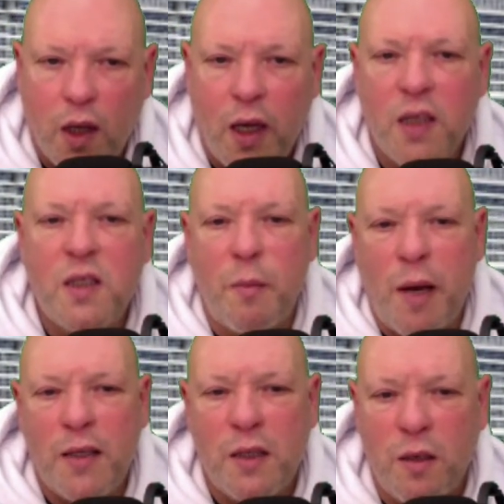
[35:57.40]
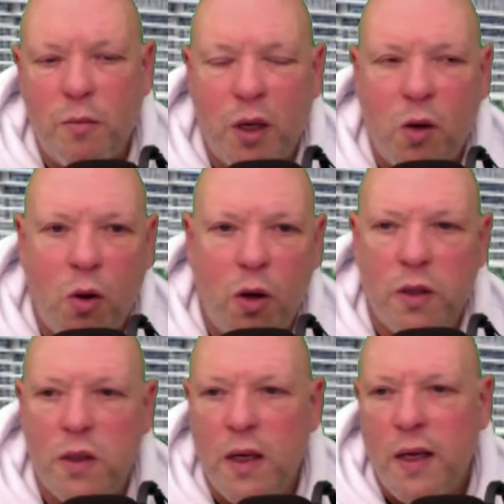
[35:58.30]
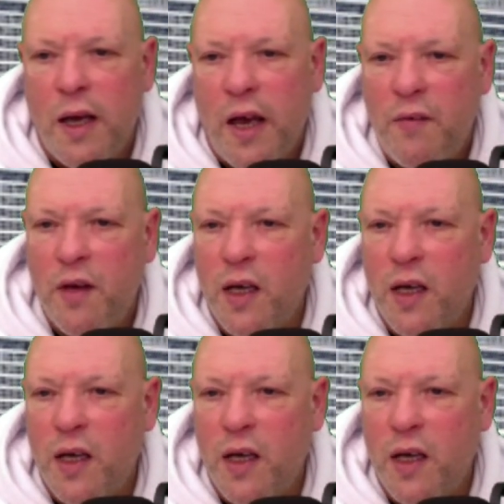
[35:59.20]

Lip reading: it's amazing because having a